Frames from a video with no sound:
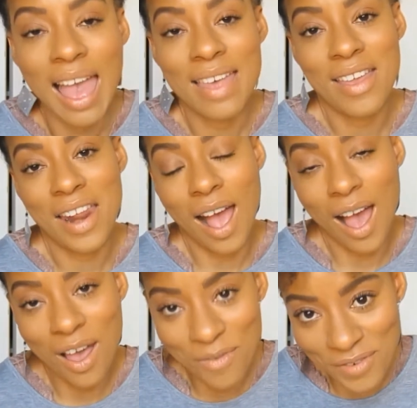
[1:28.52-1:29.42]
and then
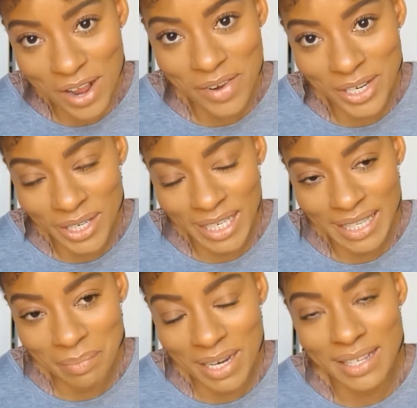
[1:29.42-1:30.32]
after I went to look at
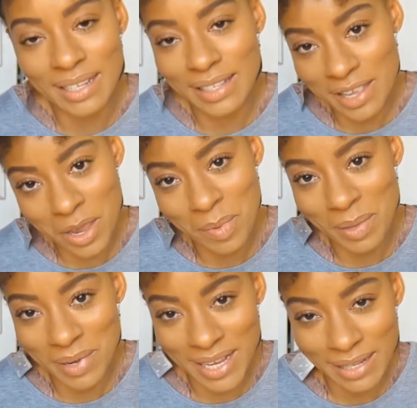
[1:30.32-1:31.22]
the place, I'll tell you about
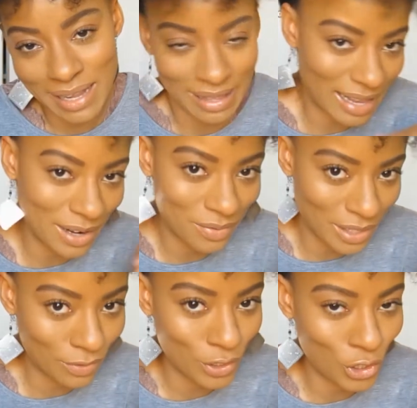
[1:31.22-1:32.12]
the place at the end of
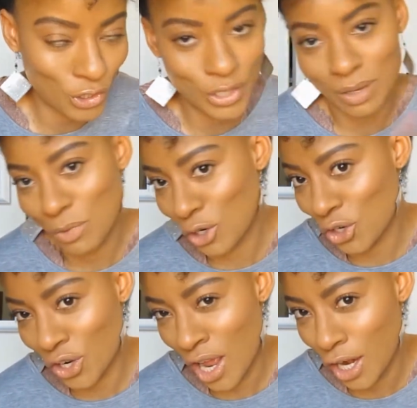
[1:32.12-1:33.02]
this video because I'm not
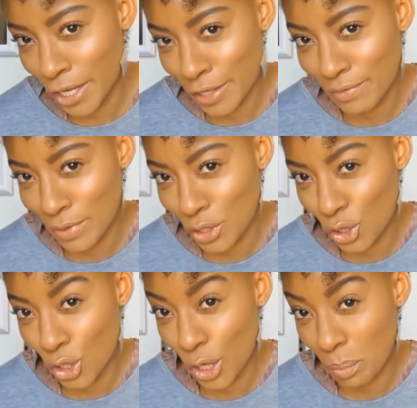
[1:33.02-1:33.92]
sure how long this video
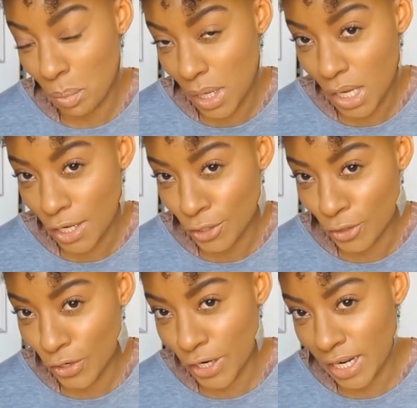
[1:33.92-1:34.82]
is going to be.
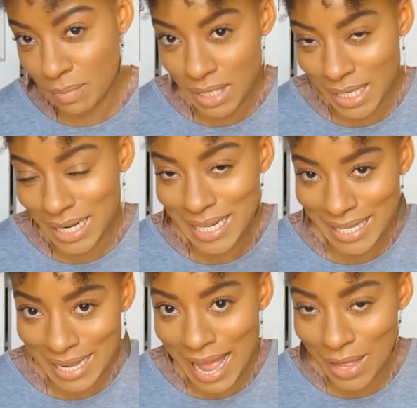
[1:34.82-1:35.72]
So let me see. Let's
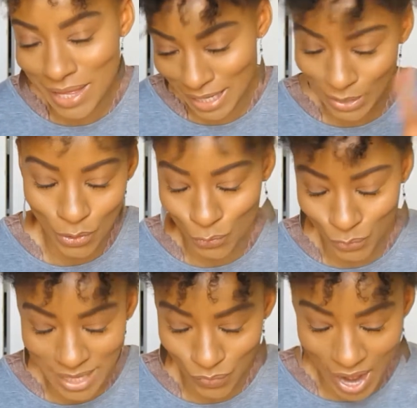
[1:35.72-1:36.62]
see how this
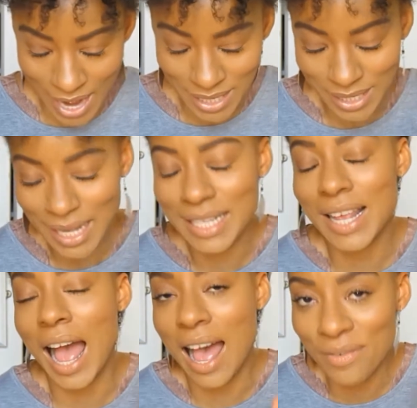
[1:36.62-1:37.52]
goes. Right.
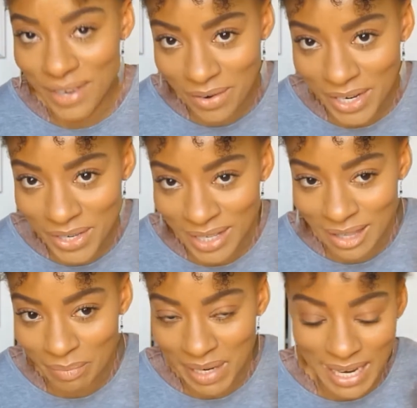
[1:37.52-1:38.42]
So after I went to see
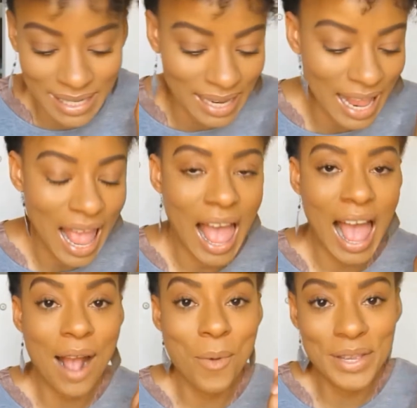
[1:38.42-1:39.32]
the place,
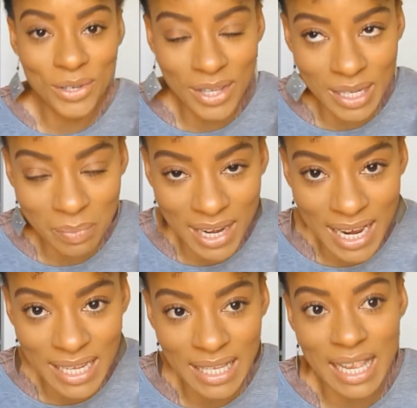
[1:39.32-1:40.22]
I went to this
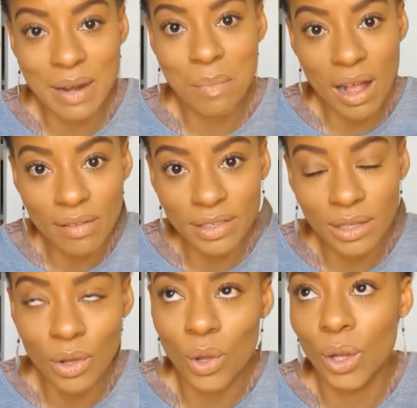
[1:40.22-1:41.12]
place in Melville
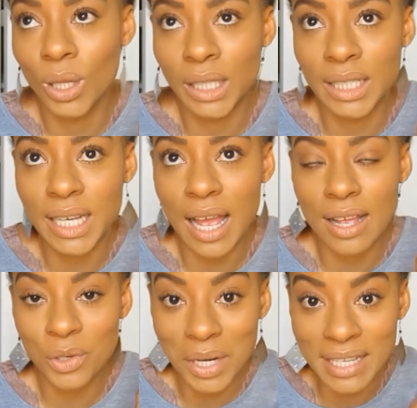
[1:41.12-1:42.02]
called uh,
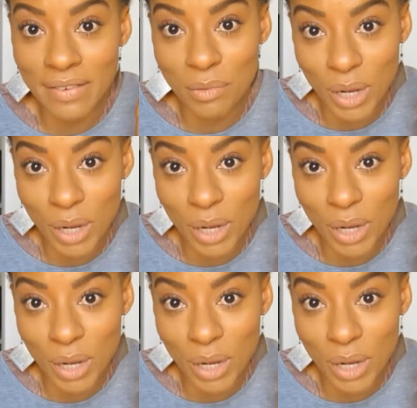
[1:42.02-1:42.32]
27